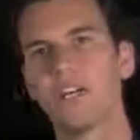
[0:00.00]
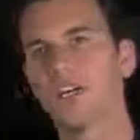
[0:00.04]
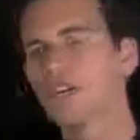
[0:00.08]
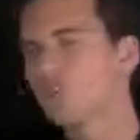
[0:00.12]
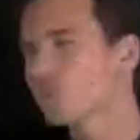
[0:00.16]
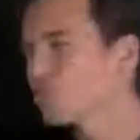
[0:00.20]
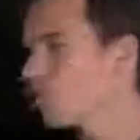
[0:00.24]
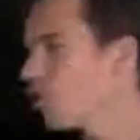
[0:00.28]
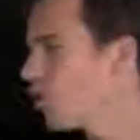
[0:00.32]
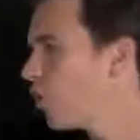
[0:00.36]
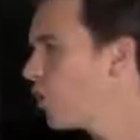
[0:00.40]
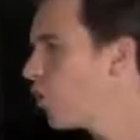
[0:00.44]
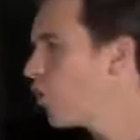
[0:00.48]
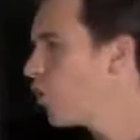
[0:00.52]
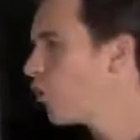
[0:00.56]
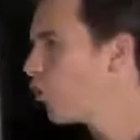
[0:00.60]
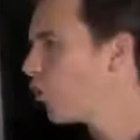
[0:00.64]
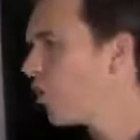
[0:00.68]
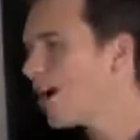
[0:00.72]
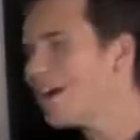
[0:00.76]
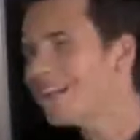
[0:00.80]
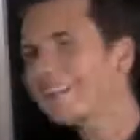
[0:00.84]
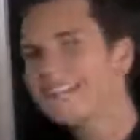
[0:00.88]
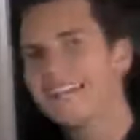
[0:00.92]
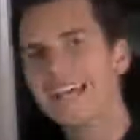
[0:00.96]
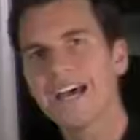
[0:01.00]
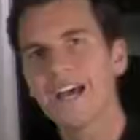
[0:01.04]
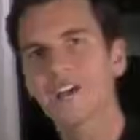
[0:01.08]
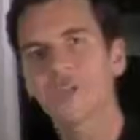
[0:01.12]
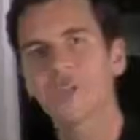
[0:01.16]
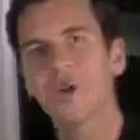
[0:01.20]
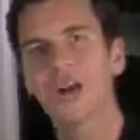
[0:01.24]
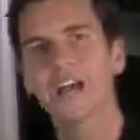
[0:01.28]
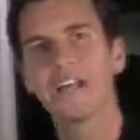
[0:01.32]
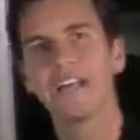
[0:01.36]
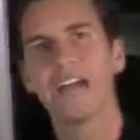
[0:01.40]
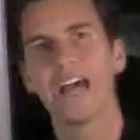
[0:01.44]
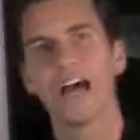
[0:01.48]
So write down
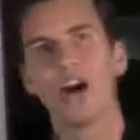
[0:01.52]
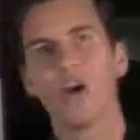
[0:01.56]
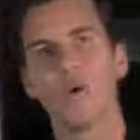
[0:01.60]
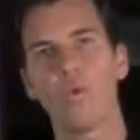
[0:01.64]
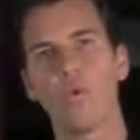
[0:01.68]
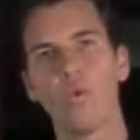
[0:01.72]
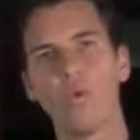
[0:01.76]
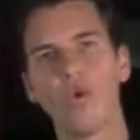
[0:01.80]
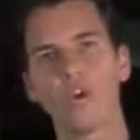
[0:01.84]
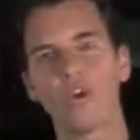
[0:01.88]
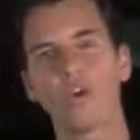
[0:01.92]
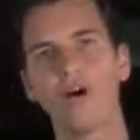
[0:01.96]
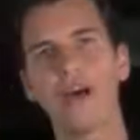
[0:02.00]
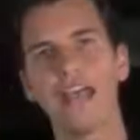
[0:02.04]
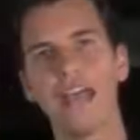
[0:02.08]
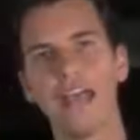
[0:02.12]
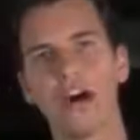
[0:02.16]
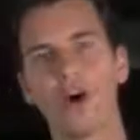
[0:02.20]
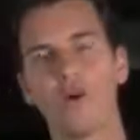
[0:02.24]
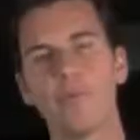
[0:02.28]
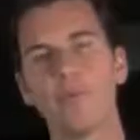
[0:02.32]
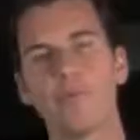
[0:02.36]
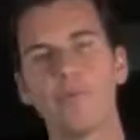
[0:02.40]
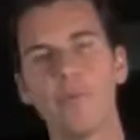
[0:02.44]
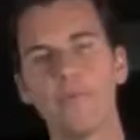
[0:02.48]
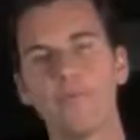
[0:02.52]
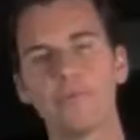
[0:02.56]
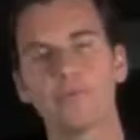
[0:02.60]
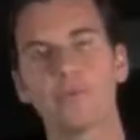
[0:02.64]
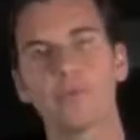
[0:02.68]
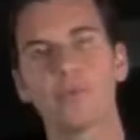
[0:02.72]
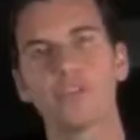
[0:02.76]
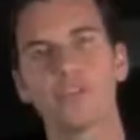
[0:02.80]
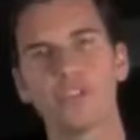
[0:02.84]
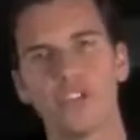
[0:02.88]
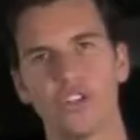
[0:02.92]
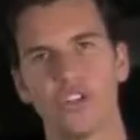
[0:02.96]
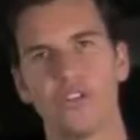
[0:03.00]
right now, what do I help
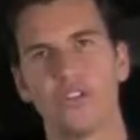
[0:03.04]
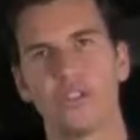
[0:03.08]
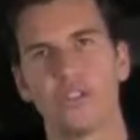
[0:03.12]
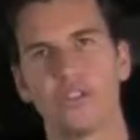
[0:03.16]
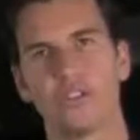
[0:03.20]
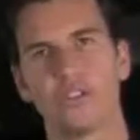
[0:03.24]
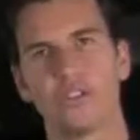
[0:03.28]
people do?